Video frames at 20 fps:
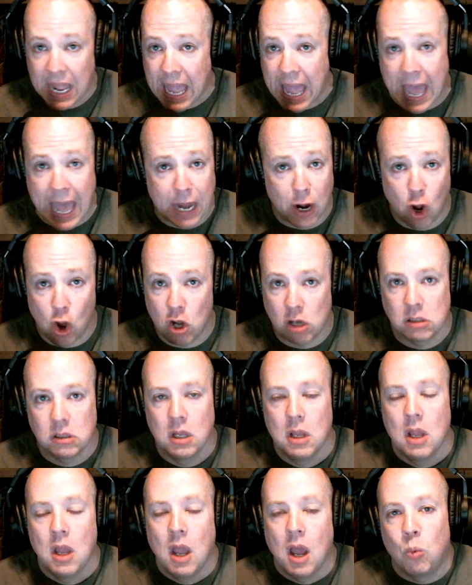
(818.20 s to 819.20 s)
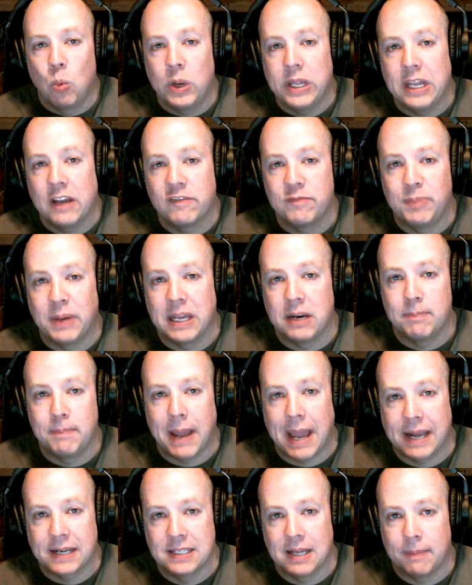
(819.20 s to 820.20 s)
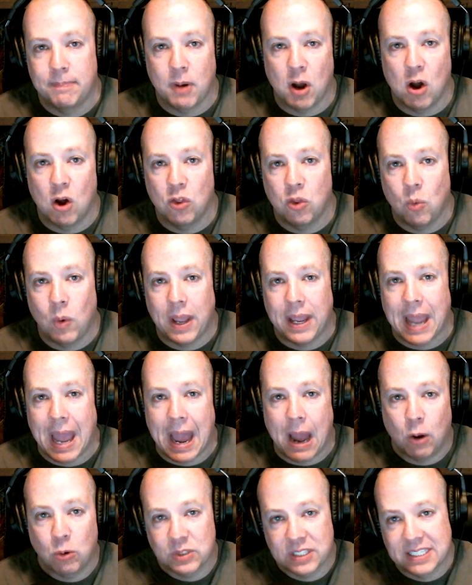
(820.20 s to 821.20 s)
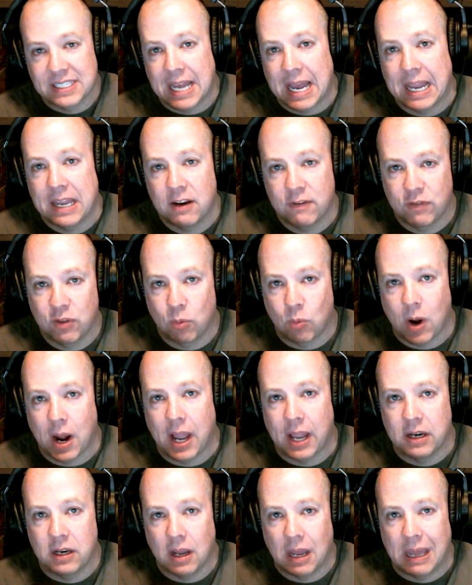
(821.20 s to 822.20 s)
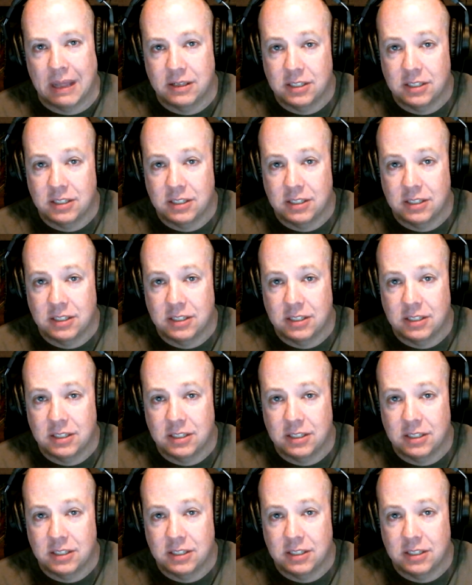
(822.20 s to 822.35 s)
at all. We have been backed up all the way outside of the ride